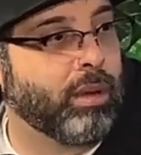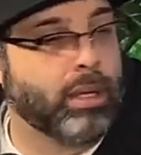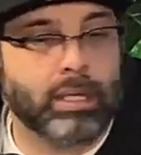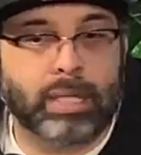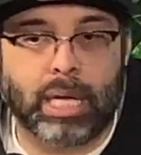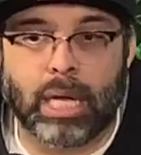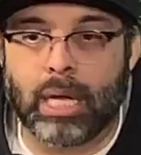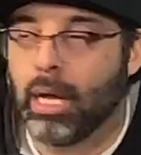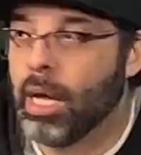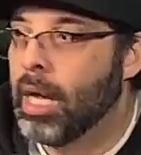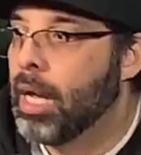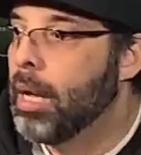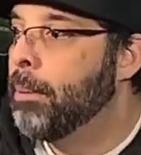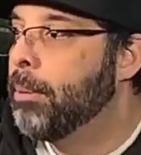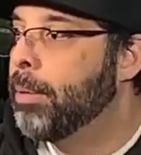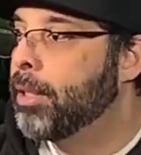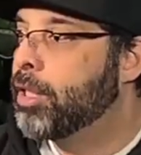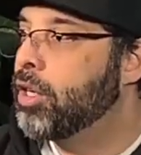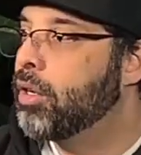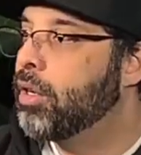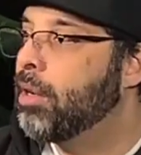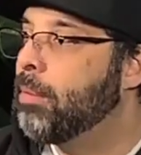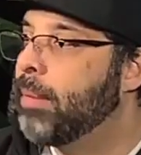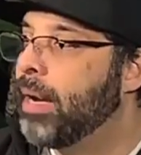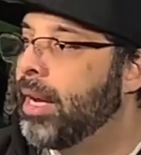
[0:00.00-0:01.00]
And it's like, but
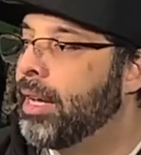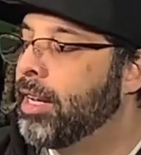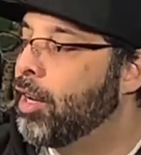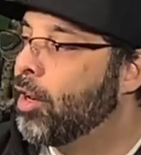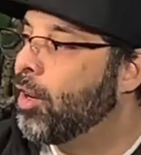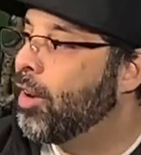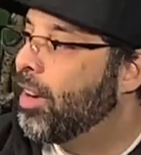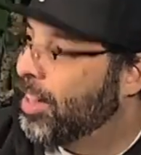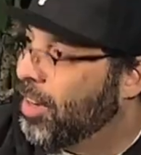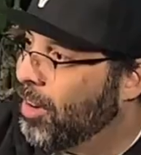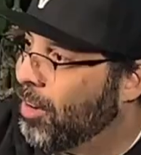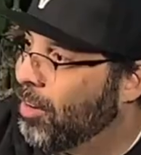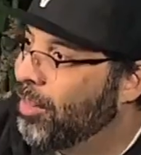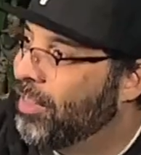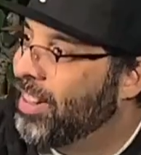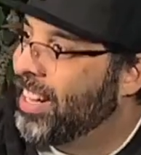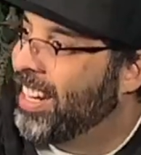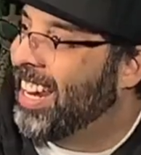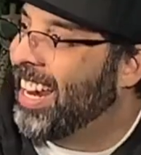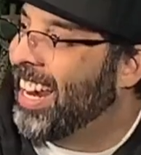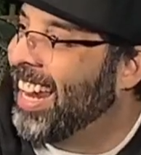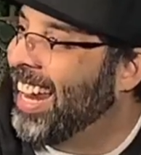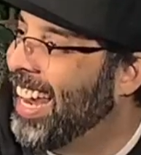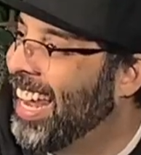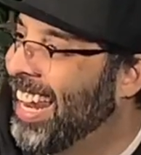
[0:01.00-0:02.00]
you're over
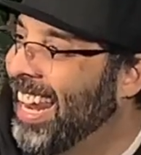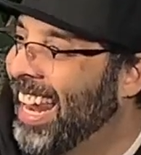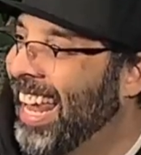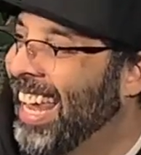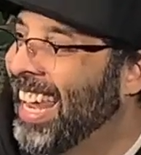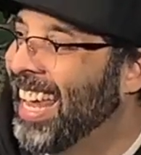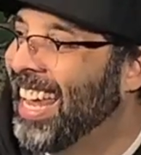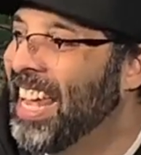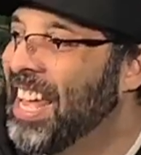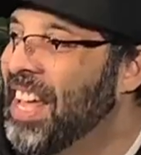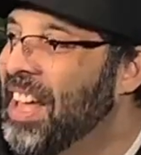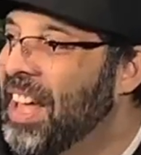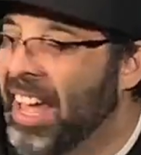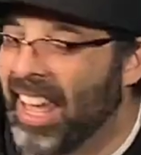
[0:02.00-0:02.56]
here, and like,